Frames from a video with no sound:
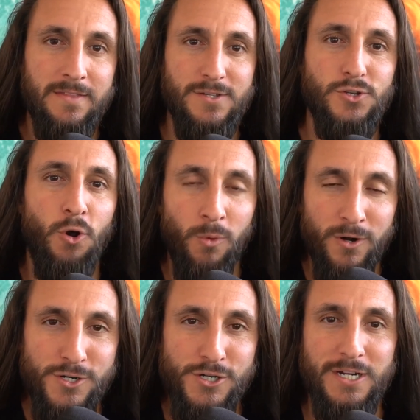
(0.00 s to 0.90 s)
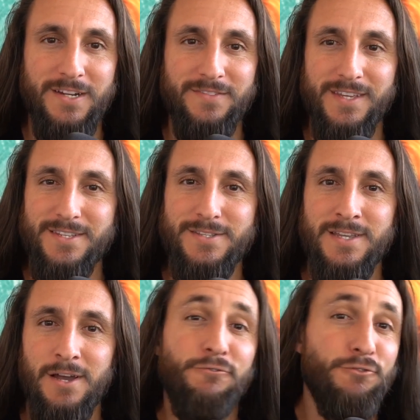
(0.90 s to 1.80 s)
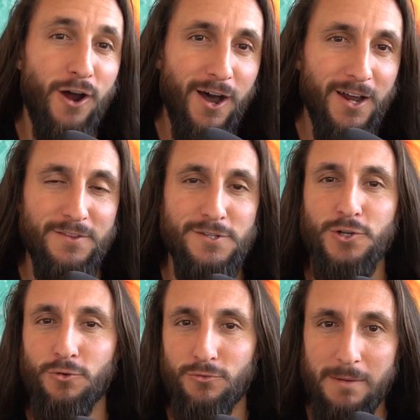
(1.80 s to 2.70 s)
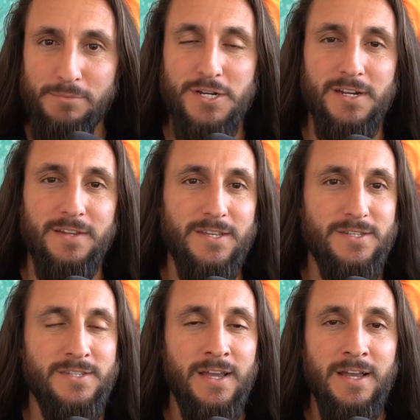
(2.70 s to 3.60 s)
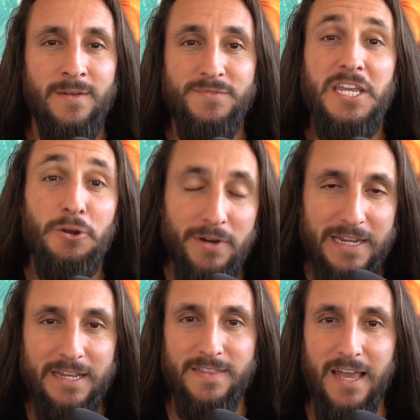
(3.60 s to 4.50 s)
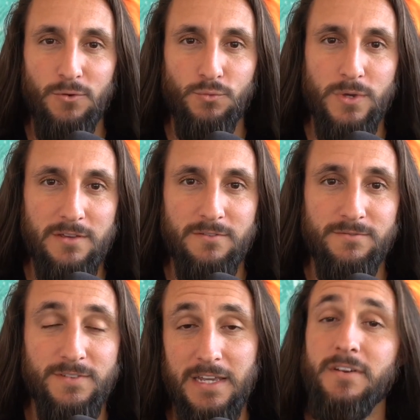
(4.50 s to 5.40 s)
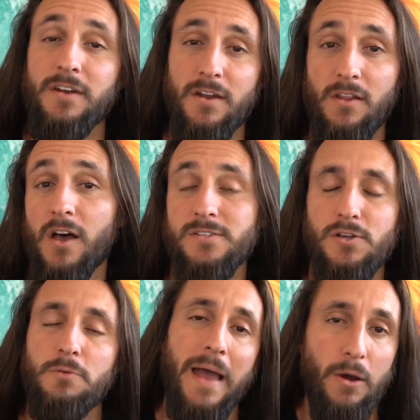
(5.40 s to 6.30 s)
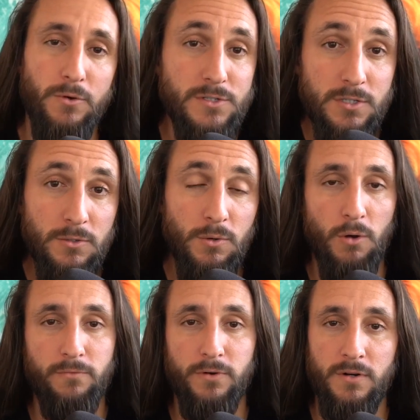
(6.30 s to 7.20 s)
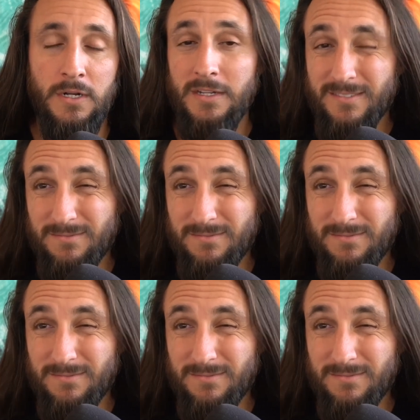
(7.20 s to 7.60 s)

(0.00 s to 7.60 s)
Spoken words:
this coercion, this fraud, this corruption, this tyranny that we've given and lost our power to over